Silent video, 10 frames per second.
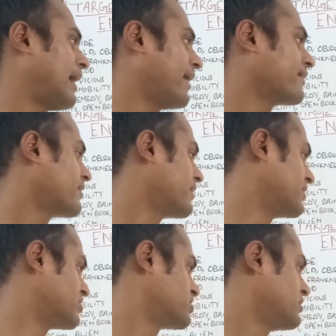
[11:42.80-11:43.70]

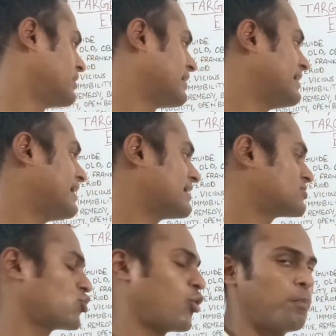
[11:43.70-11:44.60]
encourage. He
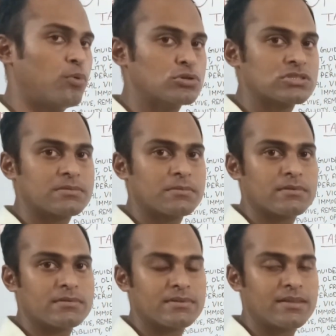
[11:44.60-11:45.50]
has opposed
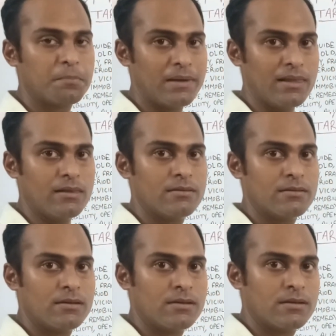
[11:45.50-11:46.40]
the bill,
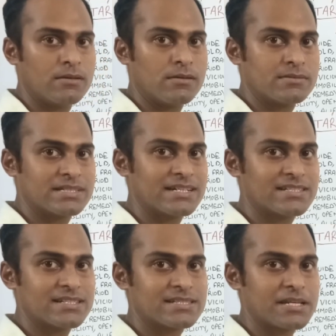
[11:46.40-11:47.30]

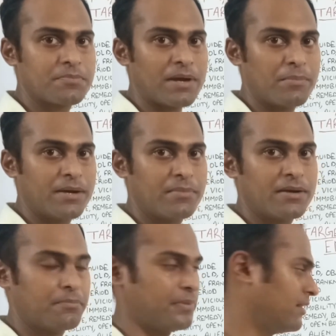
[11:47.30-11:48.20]
Citizenship
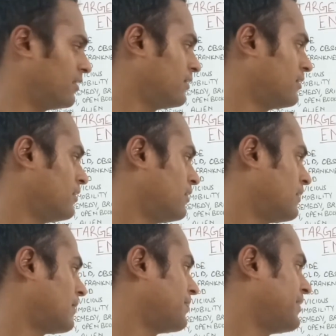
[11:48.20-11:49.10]
Amendment Bill.
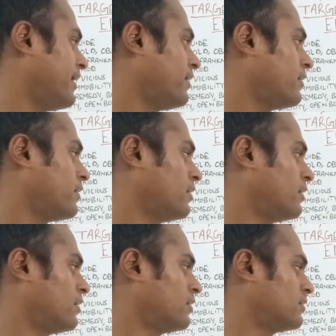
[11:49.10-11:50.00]
Then
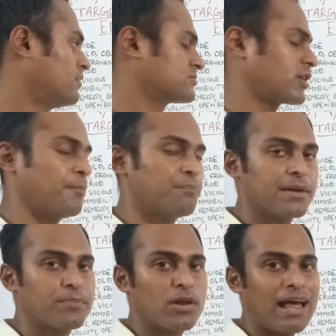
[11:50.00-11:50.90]
some
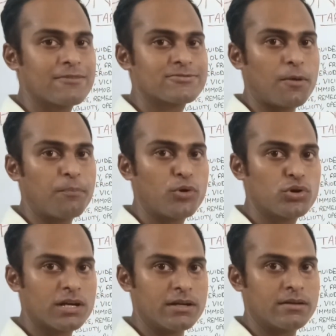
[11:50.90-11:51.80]
people have
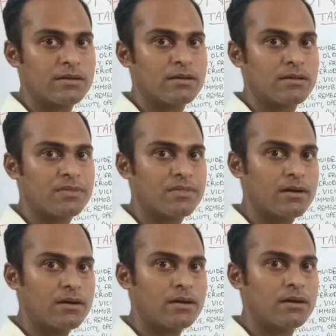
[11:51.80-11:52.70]
supported
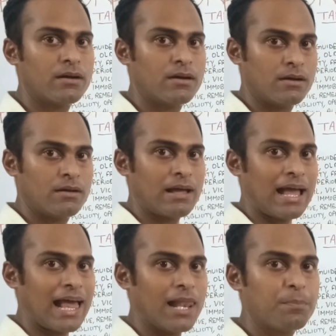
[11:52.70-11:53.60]
the
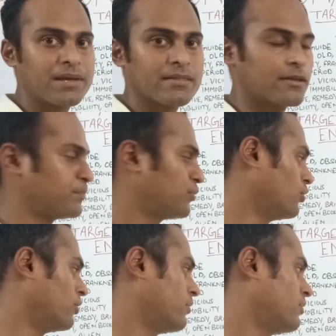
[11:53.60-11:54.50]
helping the
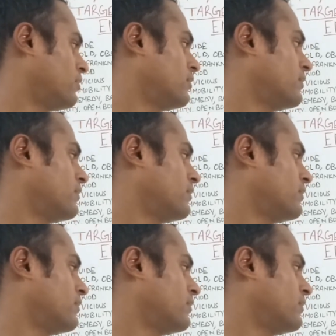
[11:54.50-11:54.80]
poor.